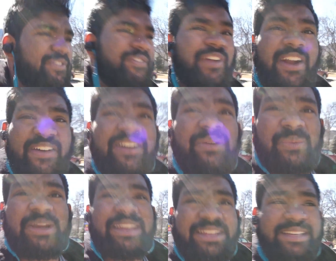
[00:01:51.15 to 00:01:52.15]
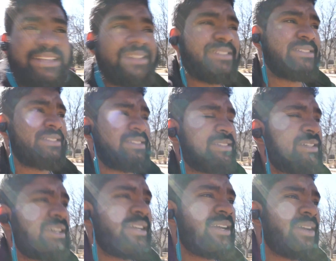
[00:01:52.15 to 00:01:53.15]
Very windy.
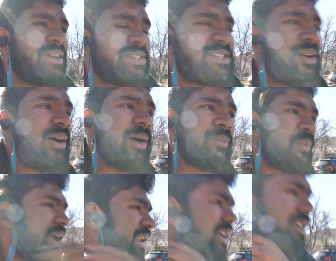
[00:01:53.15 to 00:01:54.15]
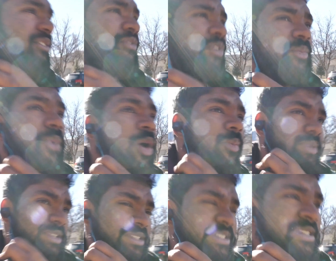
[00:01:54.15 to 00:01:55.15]
So I'm waiting for
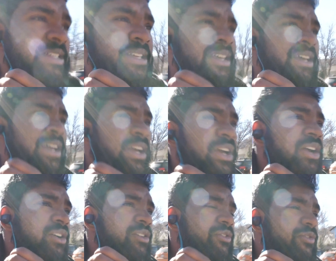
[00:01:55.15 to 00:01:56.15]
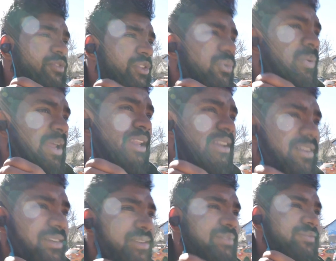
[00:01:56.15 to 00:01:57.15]
moments for the wind